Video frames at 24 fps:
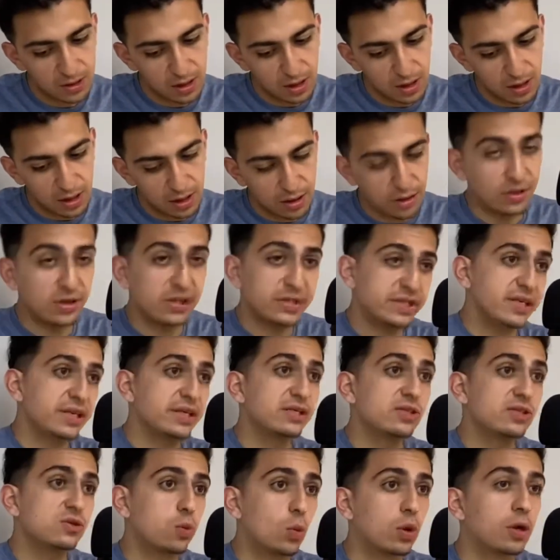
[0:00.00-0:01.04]
This
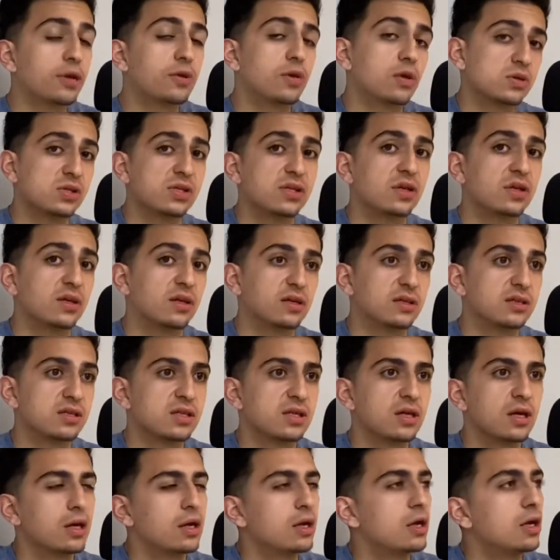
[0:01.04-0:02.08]
is one of those things.
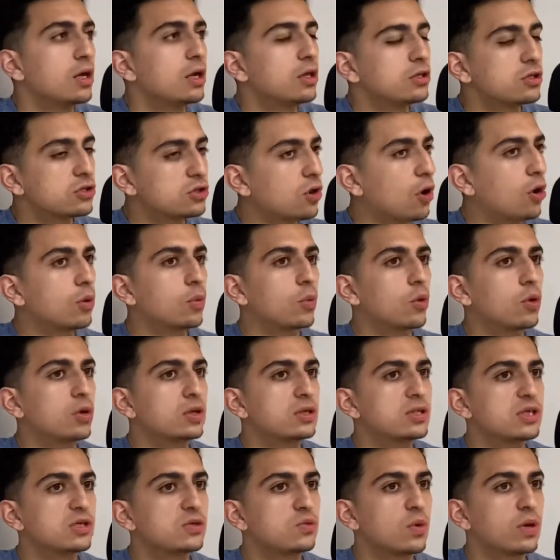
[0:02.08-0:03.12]
Star
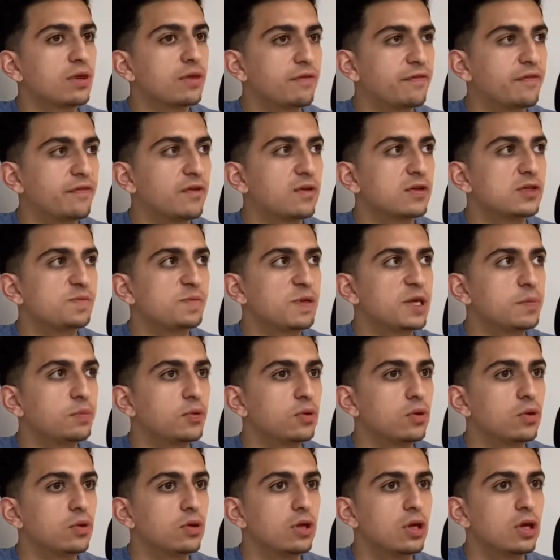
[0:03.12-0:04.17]
Wars is one of the first
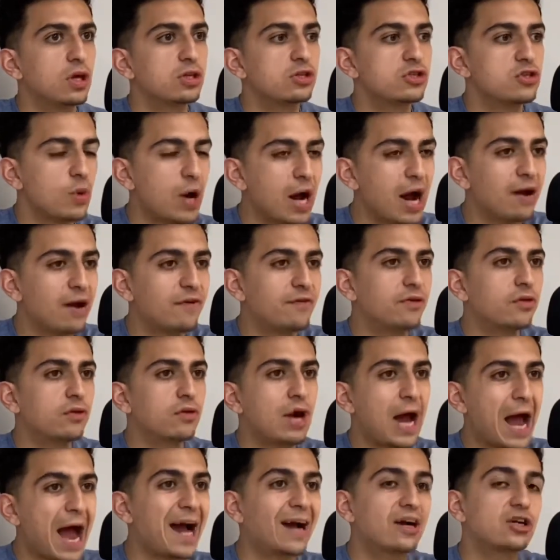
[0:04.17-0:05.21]
people to
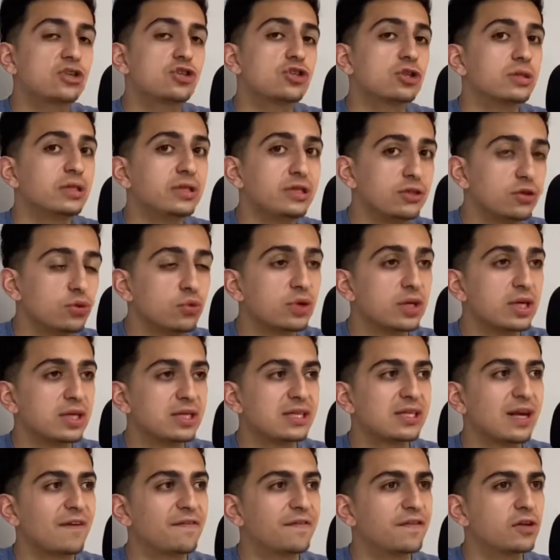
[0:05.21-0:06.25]
ever actually do
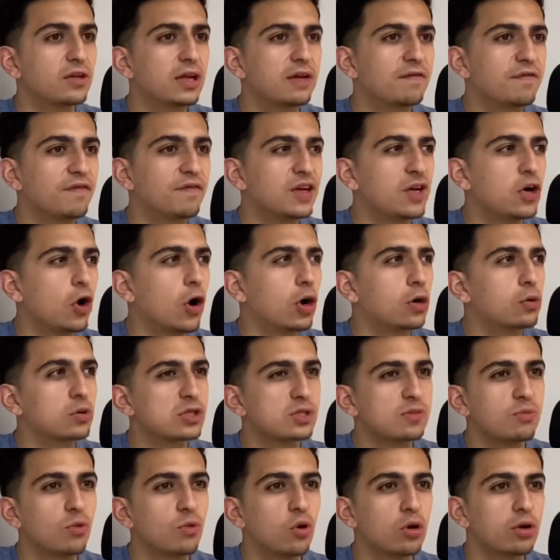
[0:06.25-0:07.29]
this. I feel like VR
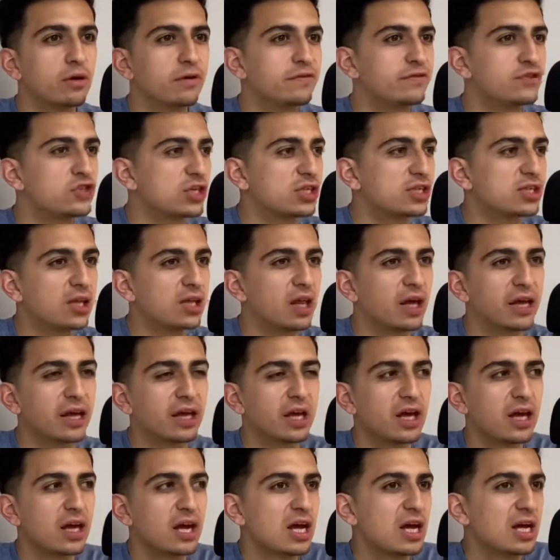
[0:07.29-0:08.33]
was more of just like
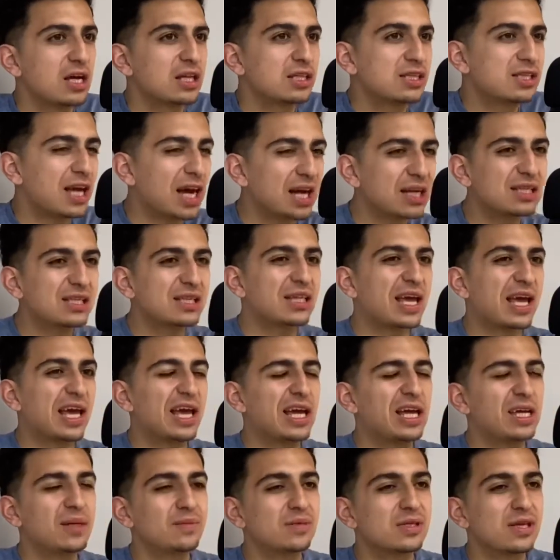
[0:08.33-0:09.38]
test
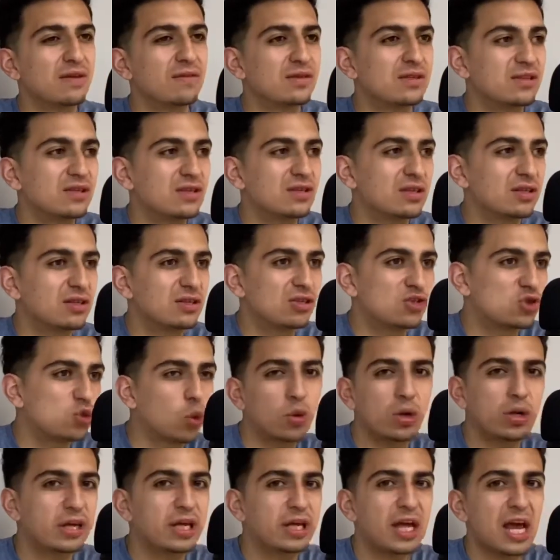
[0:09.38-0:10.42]
games and
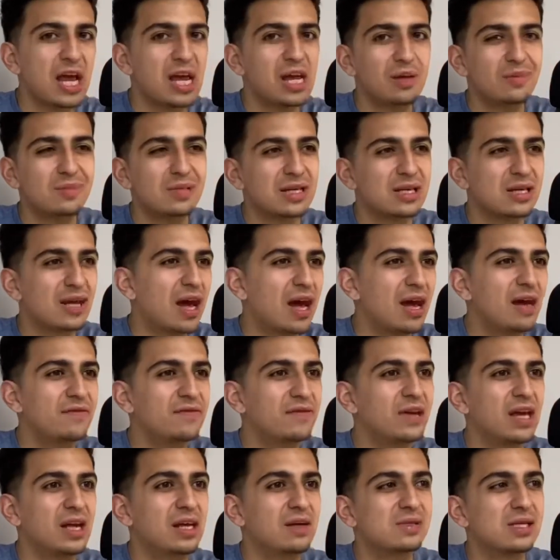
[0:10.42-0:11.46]
sword games and knife
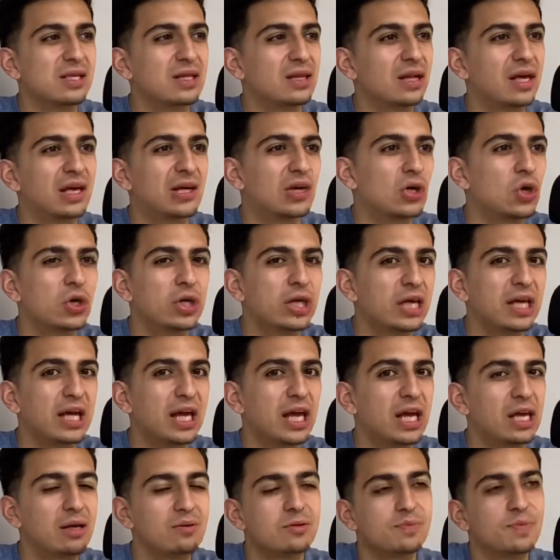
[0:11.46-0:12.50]
games and like cooking
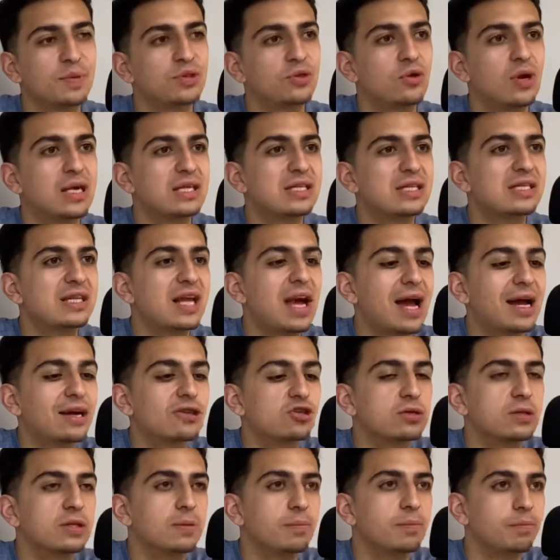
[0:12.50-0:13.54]
games, but there hasn't
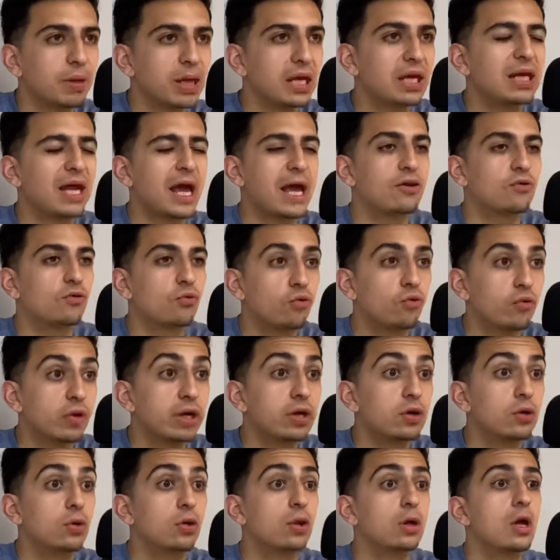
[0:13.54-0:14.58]
actually been a
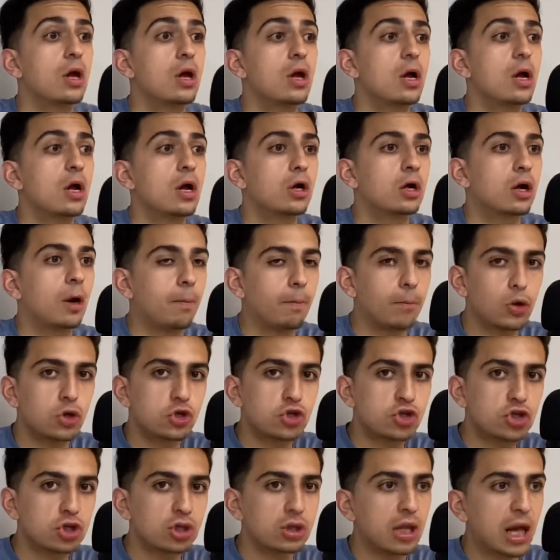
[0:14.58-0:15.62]
real
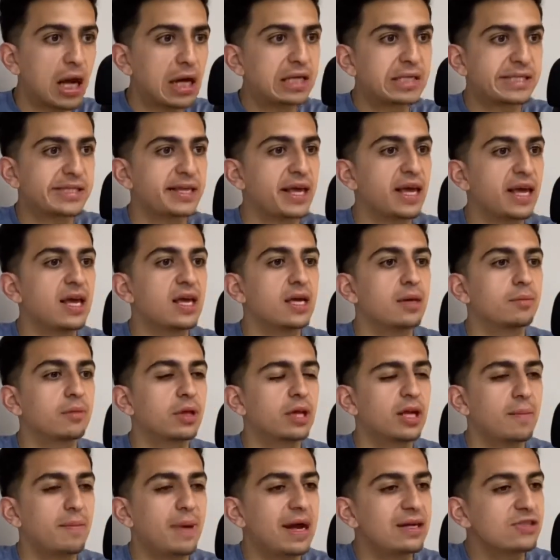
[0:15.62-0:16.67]
commercialized game.
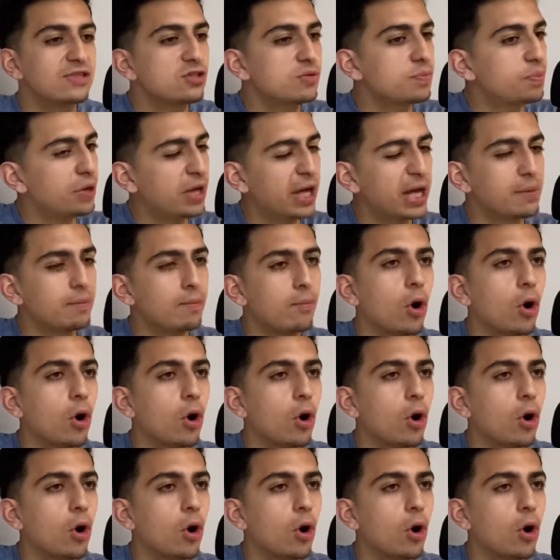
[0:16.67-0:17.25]
Like imagine playing